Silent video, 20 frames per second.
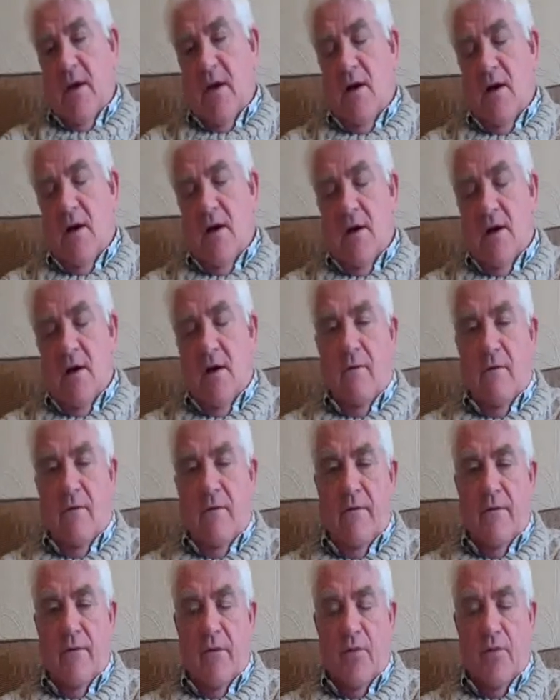of
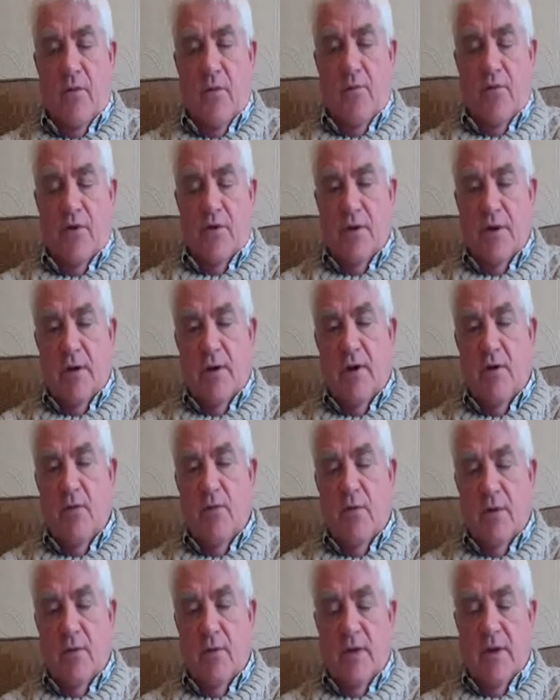the procedure
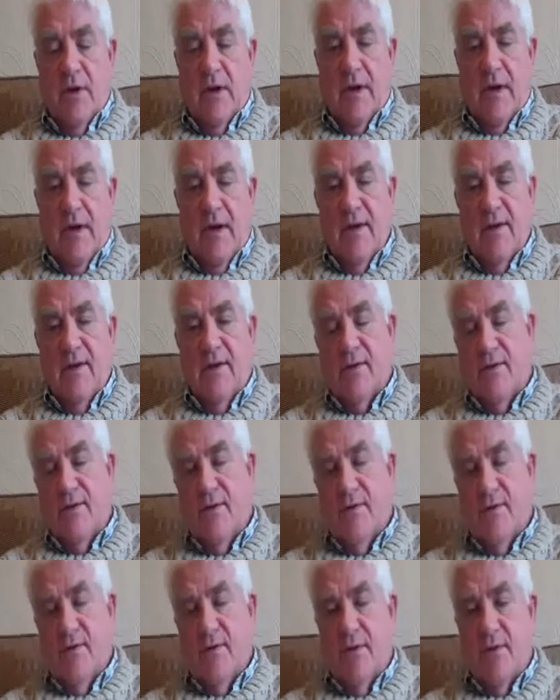with the kits
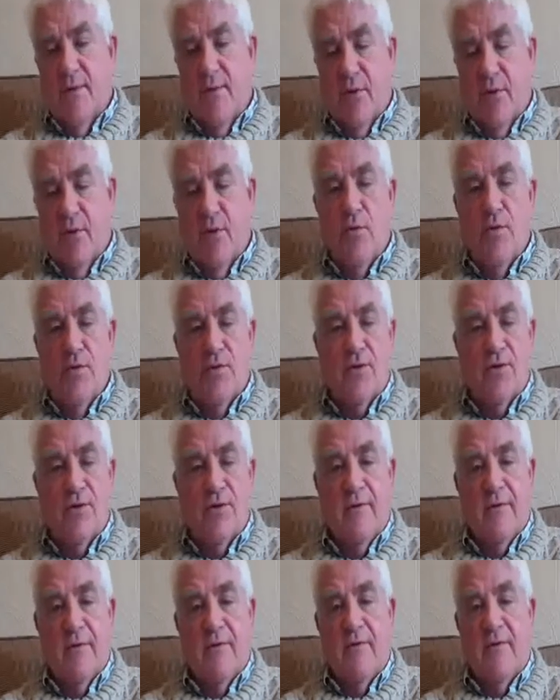and the poo and
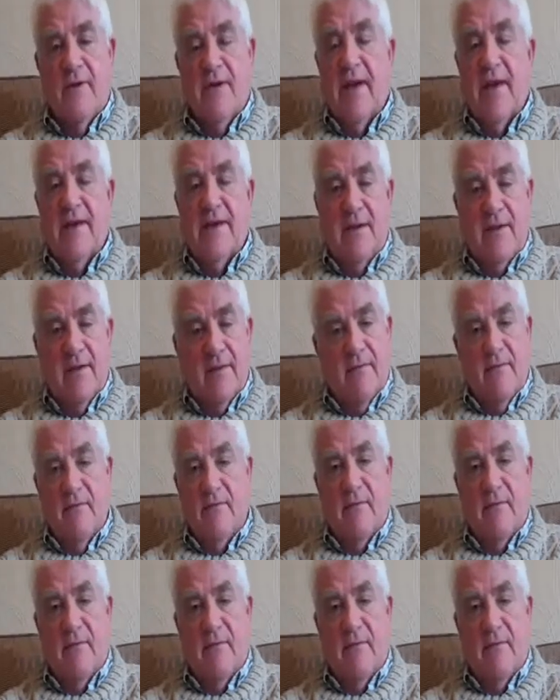stuff, forget it.